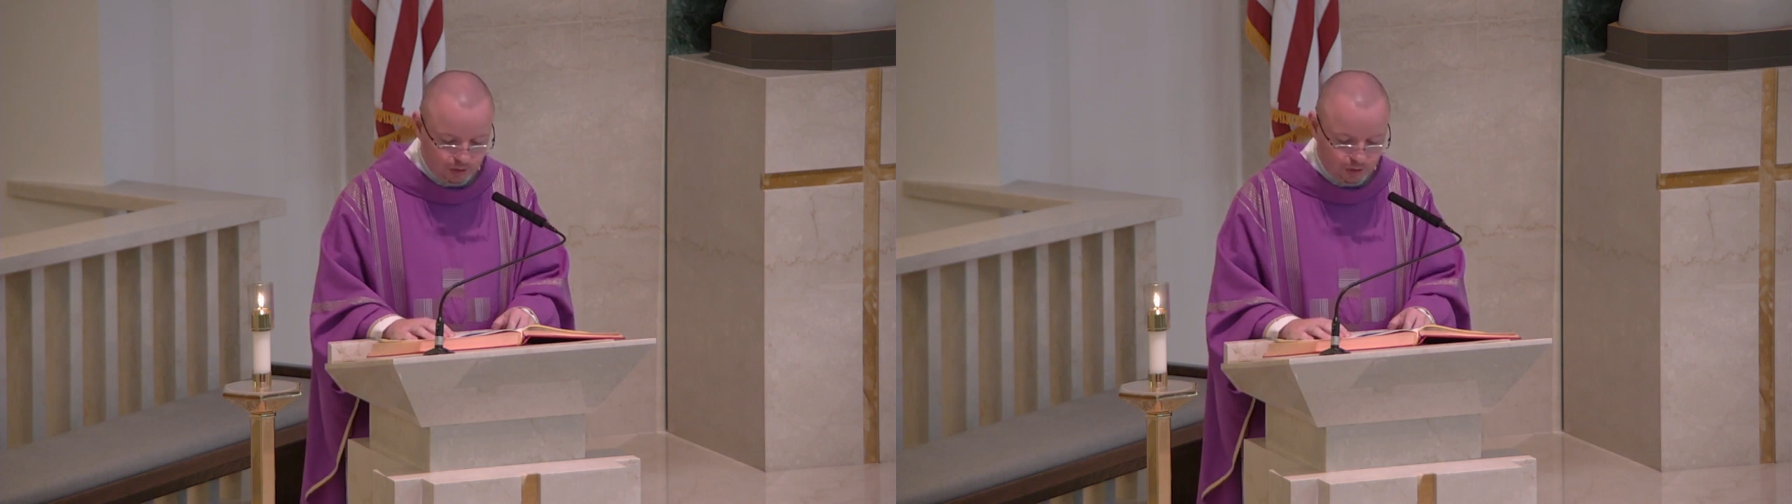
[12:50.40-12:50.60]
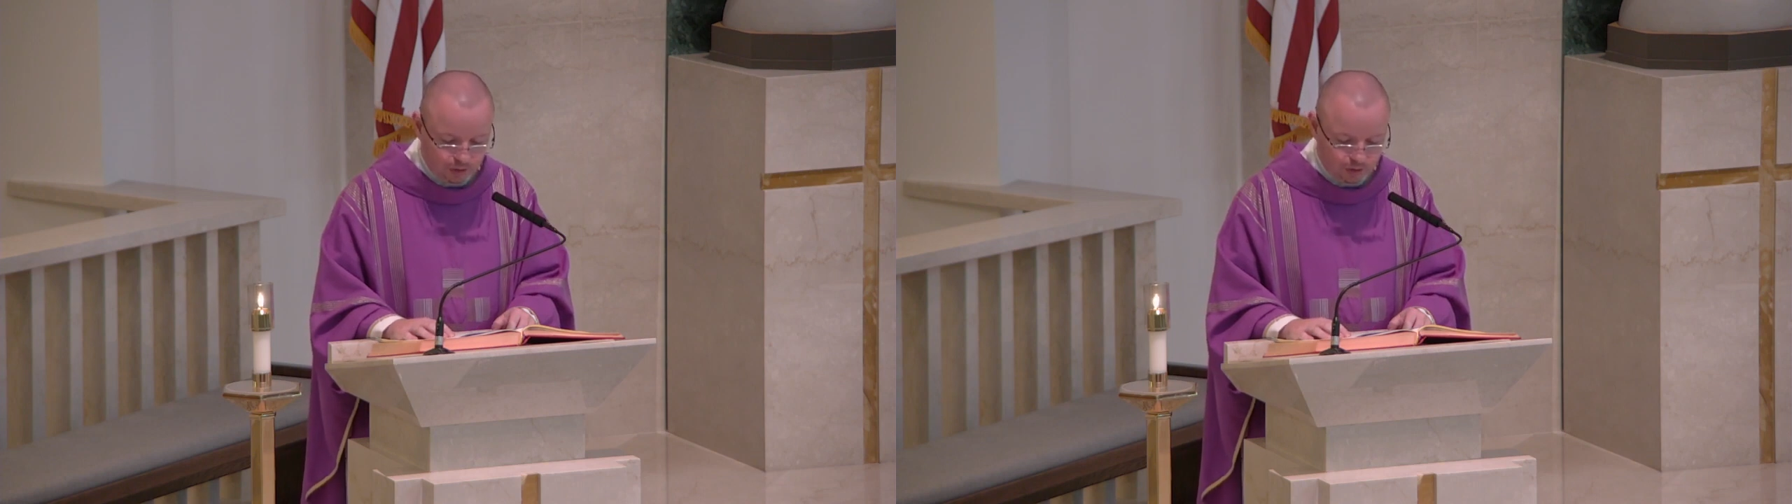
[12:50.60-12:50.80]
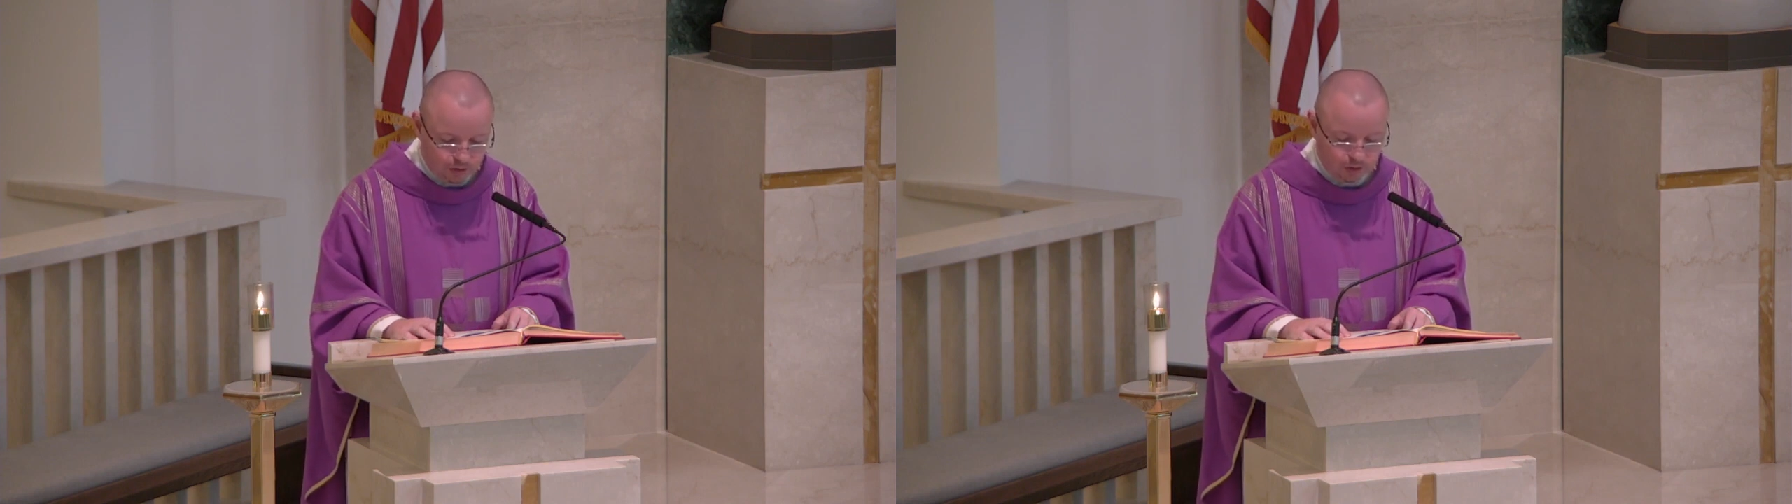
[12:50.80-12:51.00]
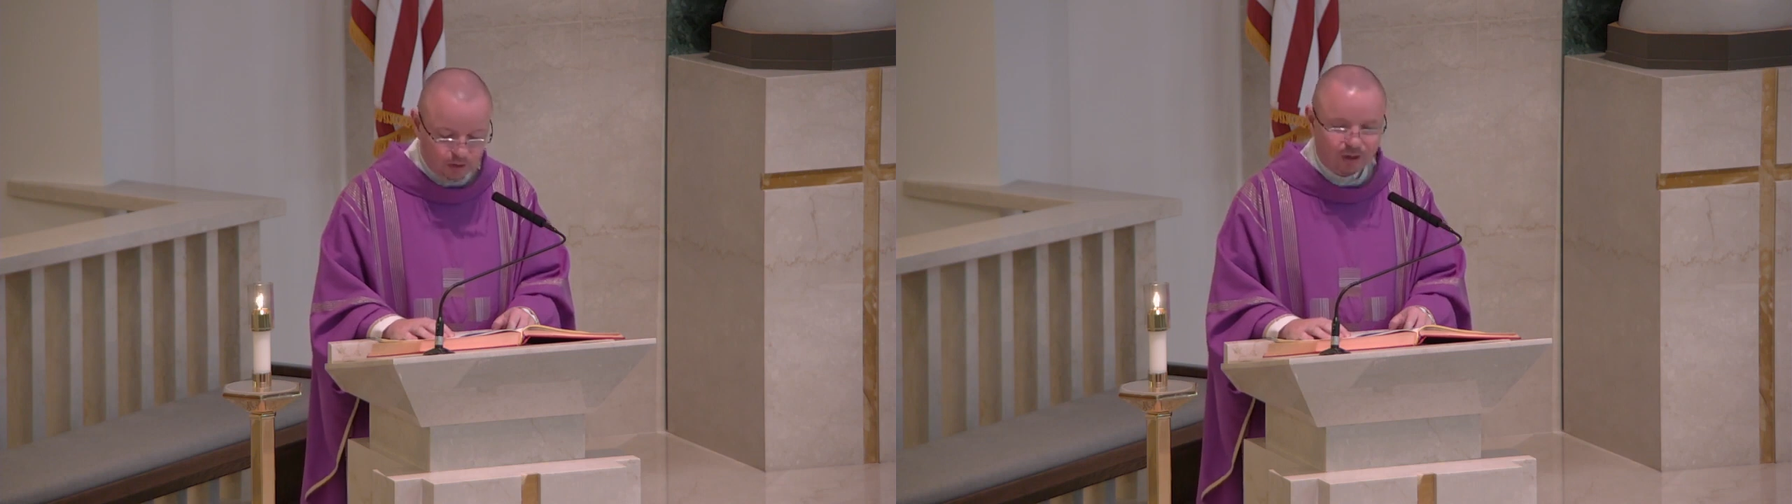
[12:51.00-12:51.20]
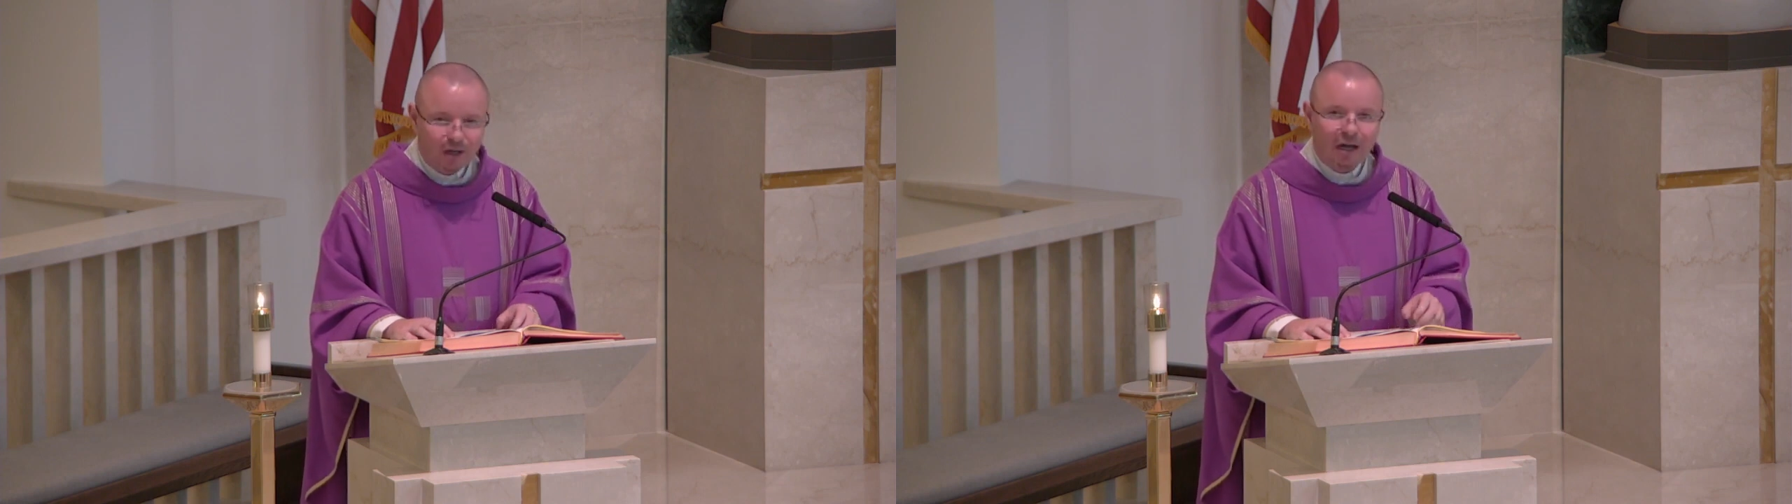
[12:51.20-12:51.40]
to,
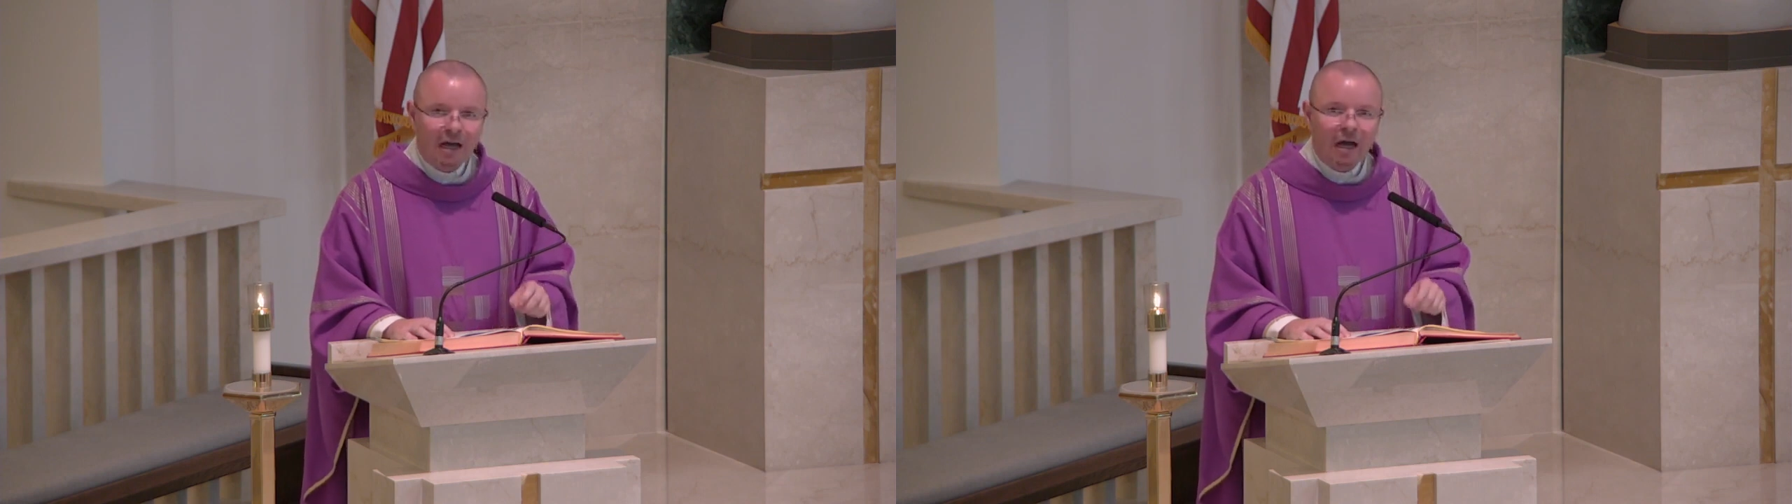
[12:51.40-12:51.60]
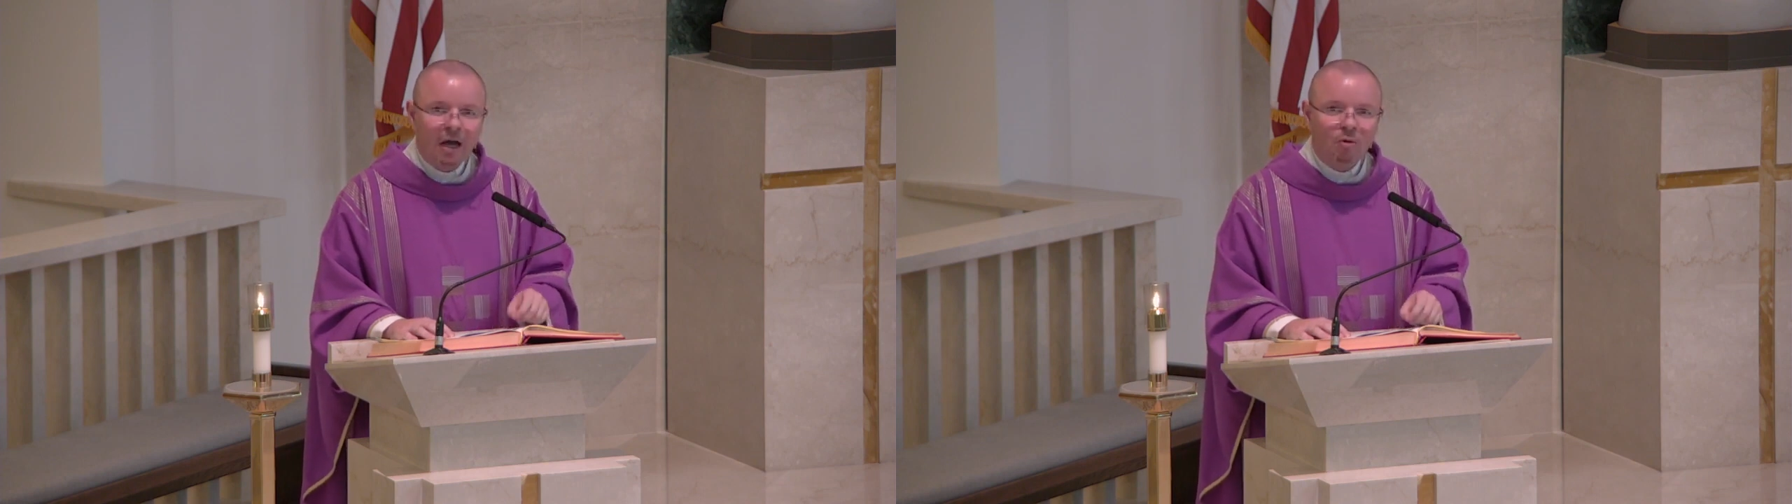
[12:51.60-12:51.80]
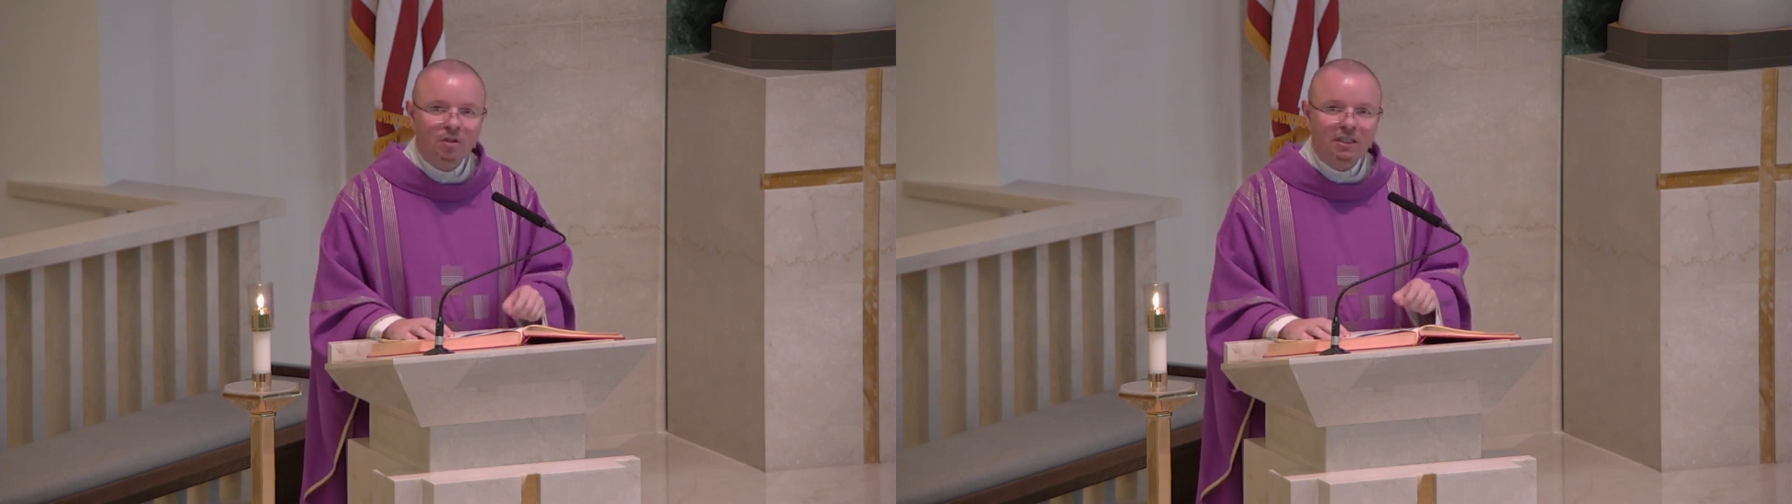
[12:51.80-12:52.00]
how